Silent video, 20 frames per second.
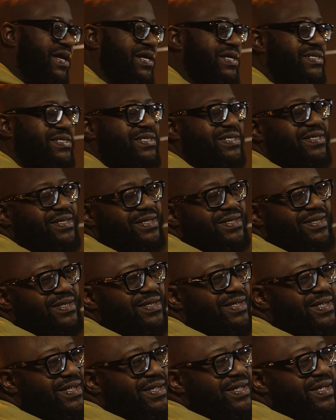us.
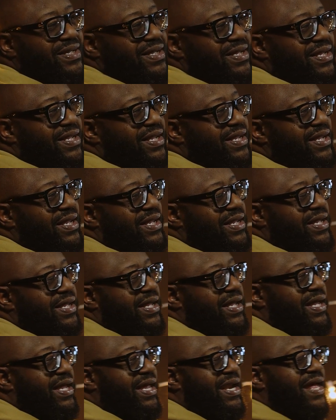
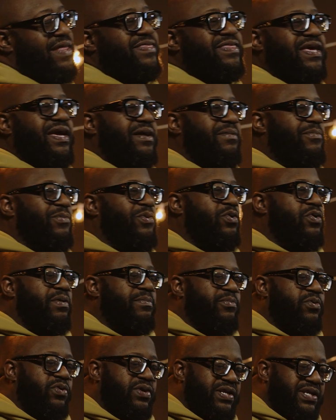And I think more and
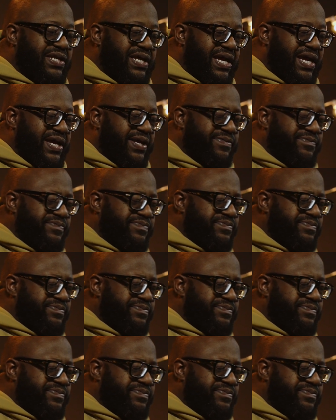more today,